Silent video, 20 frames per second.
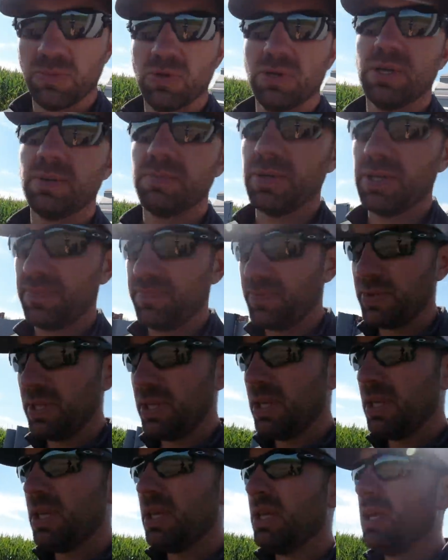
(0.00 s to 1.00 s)
of boring, but
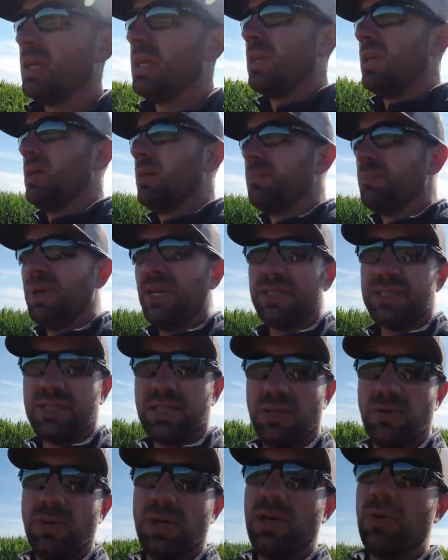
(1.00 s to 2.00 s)

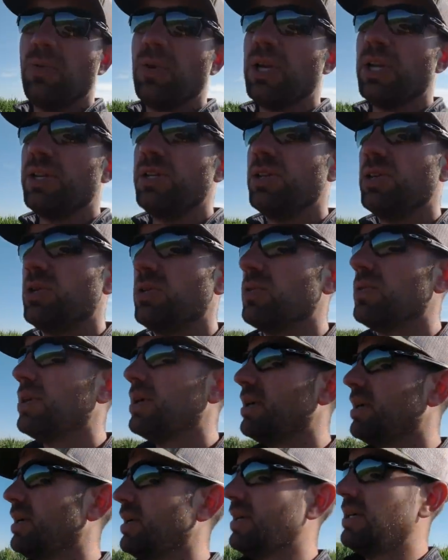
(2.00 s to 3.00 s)
basically what I want to do
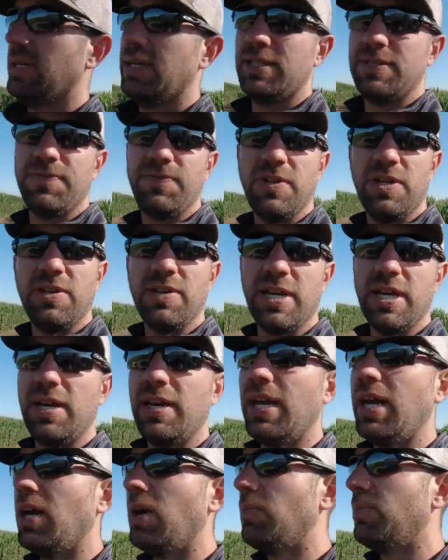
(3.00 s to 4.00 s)
is figure out
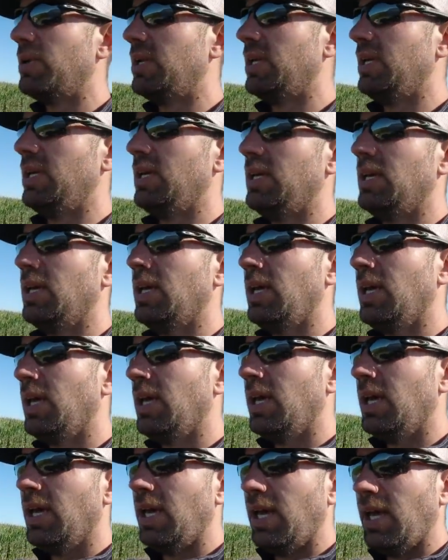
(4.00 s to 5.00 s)
how many
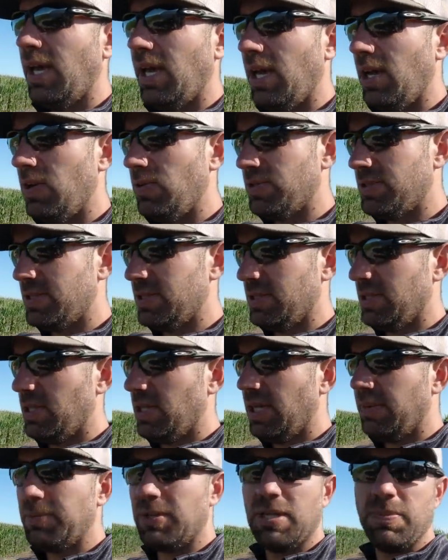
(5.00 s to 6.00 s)
ounces
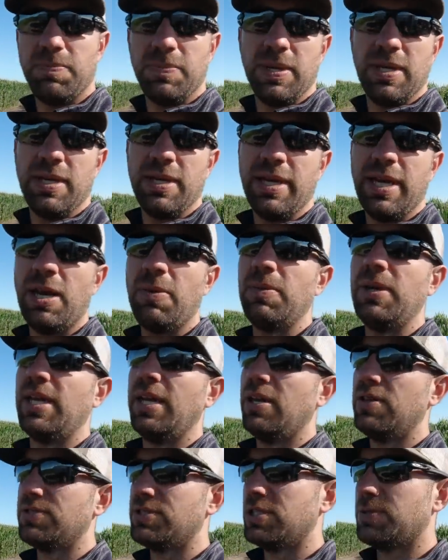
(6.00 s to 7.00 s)

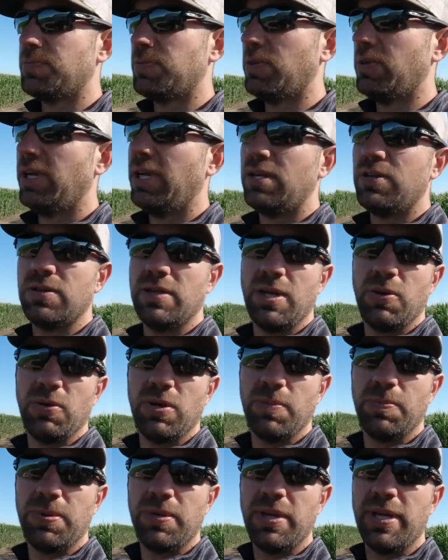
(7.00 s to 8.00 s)
per acre I want
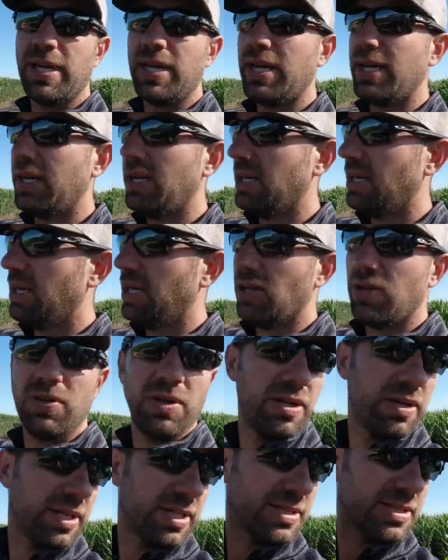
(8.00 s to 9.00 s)
to apply and how long